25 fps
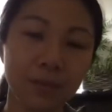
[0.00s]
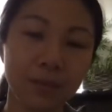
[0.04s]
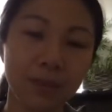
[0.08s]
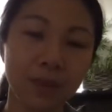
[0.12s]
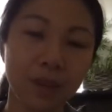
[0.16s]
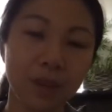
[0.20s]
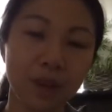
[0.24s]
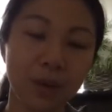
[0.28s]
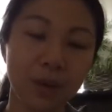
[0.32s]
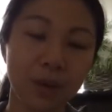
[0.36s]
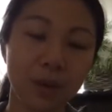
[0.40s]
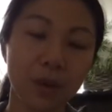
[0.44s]

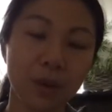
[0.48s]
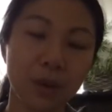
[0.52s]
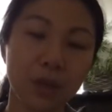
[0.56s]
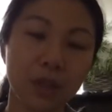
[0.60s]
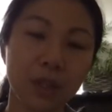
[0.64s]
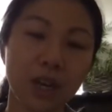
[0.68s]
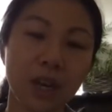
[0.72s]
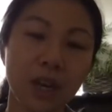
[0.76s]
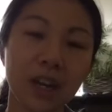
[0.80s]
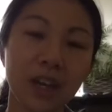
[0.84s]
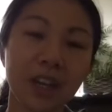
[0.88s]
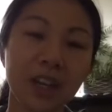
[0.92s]
And we were
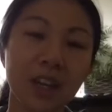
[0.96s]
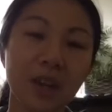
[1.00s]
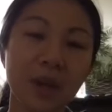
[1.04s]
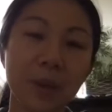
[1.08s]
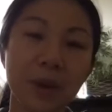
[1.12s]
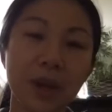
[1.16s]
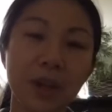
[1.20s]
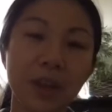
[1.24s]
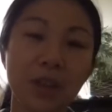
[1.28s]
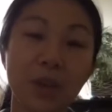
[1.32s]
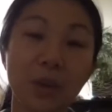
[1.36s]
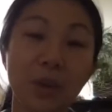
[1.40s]
talking
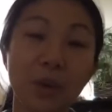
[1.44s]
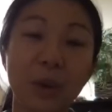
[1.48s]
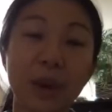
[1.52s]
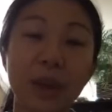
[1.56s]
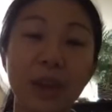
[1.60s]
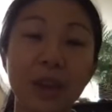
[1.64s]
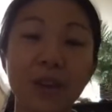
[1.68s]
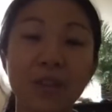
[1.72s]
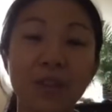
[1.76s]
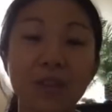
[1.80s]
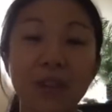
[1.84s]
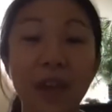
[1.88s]
about the
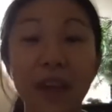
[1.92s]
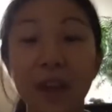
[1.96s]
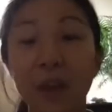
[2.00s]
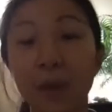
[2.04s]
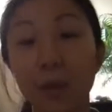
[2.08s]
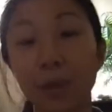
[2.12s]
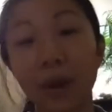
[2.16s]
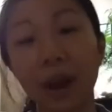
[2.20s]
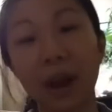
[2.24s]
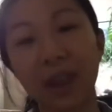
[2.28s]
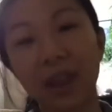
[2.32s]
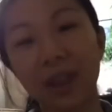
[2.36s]
wave-like
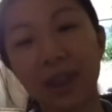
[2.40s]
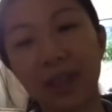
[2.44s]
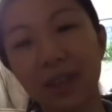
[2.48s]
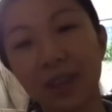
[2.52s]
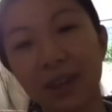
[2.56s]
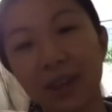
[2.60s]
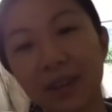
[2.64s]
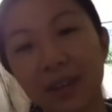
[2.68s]
breath,